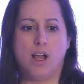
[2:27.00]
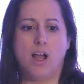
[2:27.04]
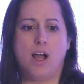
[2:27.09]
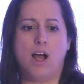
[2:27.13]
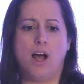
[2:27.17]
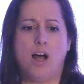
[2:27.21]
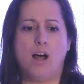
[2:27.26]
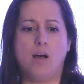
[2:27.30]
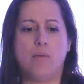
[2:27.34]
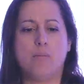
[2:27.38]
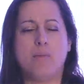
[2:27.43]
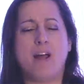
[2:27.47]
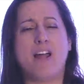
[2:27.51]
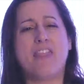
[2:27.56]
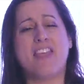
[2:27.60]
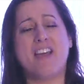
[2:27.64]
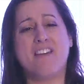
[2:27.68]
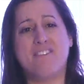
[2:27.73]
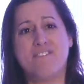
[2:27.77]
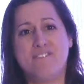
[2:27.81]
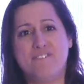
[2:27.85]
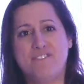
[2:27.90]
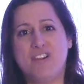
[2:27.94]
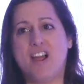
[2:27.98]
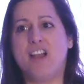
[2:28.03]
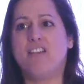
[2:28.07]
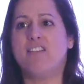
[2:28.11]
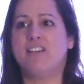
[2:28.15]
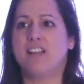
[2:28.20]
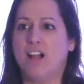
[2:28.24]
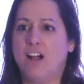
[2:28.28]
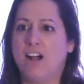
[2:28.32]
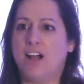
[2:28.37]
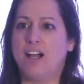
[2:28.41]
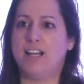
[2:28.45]
They're
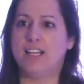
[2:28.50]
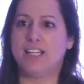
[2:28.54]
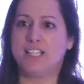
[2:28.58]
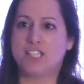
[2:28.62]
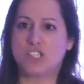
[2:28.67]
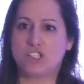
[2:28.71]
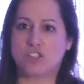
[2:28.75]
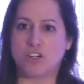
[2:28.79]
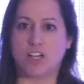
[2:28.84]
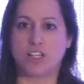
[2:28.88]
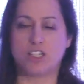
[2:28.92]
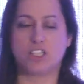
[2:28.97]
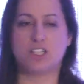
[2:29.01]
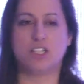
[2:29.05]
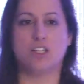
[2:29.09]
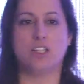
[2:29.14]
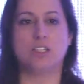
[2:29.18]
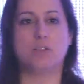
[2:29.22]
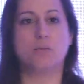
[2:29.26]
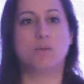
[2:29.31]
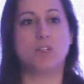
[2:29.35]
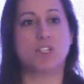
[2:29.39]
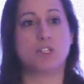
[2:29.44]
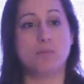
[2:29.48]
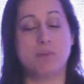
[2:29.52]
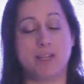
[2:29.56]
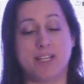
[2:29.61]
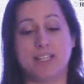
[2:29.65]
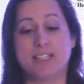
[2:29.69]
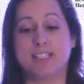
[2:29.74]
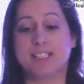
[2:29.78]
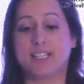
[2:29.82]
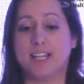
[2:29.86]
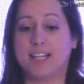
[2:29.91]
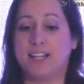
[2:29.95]
very highly structured, which
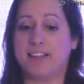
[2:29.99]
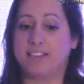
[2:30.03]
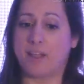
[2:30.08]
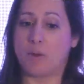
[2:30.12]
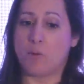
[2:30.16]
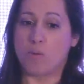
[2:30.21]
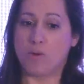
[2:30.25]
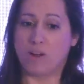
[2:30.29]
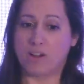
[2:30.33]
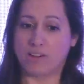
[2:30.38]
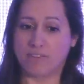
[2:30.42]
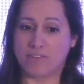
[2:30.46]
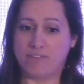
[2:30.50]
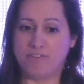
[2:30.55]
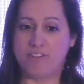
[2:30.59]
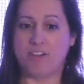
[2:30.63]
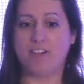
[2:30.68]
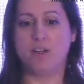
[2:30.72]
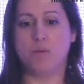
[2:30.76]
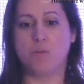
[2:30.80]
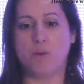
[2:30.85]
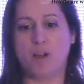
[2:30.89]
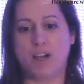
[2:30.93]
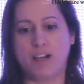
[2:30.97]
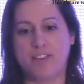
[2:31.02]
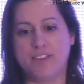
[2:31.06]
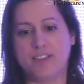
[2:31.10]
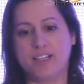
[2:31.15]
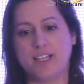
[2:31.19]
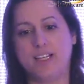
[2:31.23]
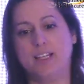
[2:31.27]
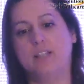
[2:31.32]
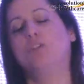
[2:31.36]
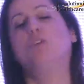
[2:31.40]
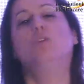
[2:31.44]
means they work very well in
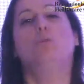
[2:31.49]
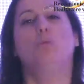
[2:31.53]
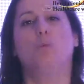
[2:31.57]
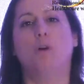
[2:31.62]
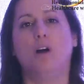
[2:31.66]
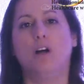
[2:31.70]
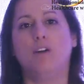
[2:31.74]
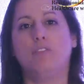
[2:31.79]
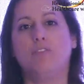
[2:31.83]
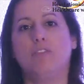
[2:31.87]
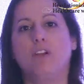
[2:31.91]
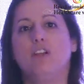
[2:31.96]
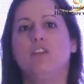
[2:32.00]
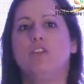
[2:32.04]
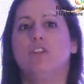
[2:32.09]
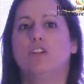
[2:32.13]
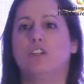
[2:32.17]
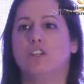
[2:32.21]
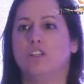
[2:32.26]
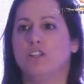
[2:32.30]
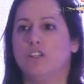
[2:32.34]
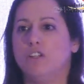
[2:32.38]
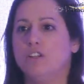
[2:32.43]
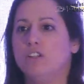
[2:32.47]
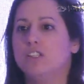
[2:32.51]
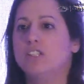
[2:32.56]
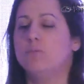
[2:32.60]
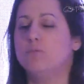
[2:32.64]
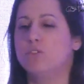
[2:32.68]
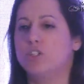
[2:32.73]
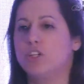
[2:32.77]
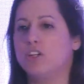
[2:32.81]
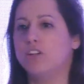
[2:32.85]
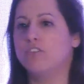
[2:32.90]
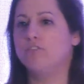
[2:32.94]
the clinical workflow. You can use
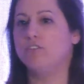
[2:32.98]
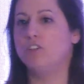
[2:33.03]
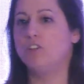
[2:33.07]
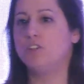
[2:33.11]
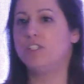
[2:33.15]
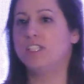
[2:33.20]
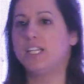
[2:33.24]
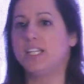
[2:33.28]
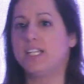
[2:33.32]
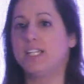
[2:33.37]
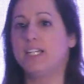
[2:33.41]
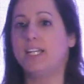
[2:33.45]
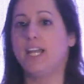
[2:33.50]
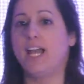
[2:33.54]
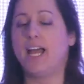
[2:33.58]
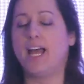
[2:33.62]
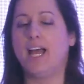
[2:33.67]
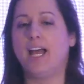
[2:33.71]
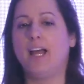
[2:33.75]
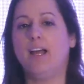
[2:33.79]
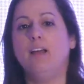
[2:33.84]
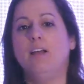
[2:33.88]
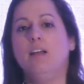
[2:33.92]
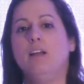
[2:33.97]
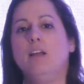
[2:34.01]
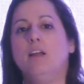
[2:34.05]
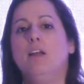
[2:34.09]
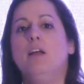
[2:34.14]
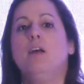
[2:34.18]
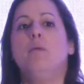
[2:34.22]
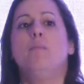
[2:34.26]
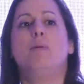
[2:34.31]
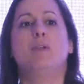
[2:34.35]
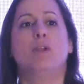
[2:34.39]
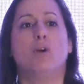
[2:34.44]
them during routine care,
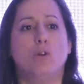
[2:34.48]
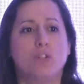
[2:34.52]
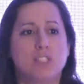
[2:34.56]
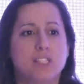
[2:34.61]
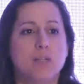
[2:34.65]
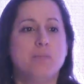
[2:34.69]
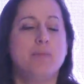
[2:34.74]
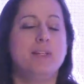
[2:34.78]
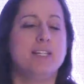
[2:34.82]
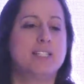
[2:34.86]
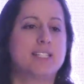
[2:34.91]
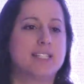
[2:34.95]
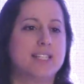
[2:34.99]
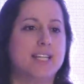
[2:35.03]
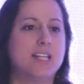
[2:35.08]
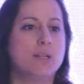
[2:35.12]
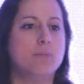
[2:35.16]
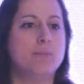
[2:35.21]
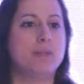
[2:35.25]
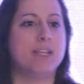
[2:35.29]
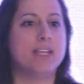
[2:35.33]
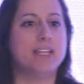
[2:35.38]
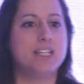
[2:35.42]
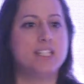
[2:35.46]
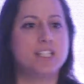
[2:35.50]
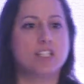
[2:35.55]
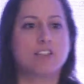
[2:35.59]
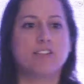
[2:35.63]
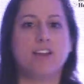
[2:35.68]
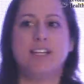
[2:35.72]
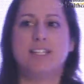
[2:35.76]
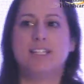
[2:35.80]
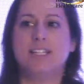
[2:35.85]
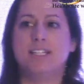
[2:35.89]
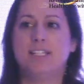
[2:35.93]
but it also means that they can be
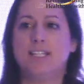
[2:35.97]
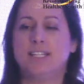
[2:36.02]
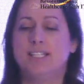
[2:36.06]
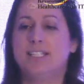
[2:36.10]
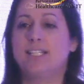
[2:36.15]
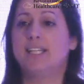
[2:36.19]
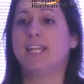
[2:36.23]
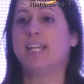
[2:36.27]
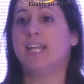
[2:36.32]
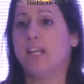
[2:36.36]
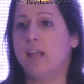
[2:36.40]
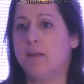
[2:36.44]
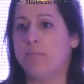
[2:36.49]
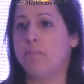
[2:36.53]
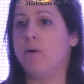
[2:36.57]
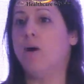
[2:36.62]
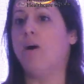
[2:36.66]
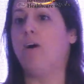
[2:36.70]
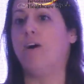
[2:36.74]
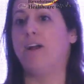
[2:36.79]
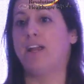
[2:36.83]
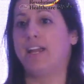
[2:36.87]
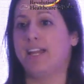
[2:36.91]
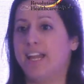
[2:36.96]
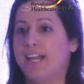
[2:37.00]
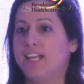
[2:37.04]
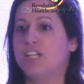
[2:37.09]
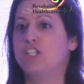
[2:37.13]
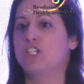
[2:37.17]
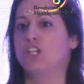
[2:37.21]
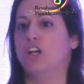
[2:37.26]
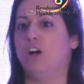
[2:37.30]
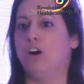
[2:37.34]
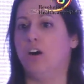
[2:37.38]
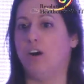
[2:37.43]
integrated into EMR,
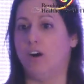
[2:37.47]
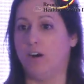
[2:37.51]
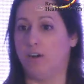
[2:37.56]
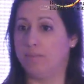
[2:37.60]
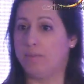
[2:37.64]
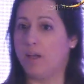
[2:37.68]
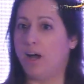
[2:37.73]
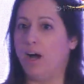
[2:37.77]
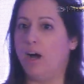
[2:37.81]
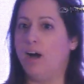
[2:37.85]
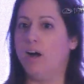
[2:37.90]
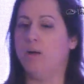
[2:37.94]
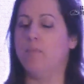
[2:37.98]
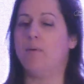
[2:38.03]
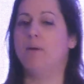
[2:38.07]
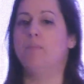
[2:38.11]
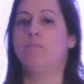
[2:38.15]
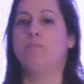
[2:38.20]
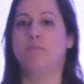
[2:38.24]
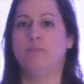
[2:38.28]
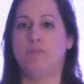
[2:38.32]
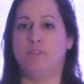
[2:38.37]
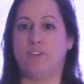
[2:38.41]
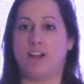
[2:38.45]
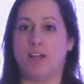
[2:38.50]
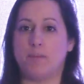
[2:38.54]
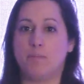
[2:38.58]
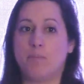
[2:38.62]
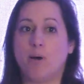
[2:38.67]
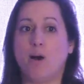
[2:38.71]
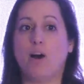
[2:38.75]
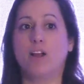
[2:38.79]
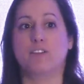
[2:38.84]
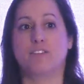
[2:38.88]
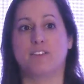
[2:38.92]
EHR, and
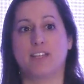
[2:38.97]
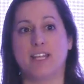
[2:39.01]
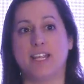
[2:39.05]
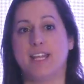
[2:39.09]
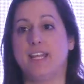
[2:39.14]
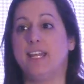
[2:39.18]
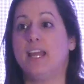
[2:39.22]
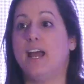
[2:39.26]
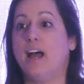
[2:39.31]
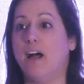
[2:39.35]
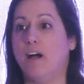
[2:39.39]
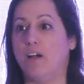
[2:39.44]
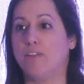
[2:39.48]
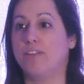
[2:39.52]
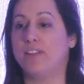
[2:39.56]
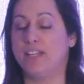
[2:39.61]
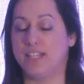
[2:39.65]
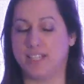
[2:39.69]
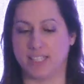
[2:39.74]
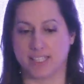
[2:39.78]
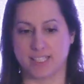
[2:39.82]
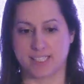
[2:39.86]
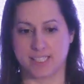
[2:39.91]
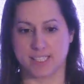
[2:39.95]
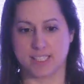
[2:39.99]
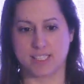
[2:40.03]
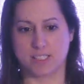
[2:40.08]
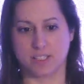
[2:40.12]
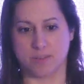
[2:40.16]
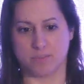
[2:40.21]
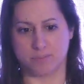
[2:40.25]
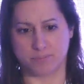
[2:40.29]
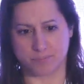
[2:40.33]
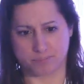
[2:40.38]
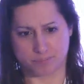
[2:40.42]
provide part of the e-health
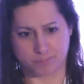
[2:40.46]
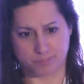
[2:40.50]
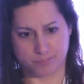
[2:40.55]
ecosystem.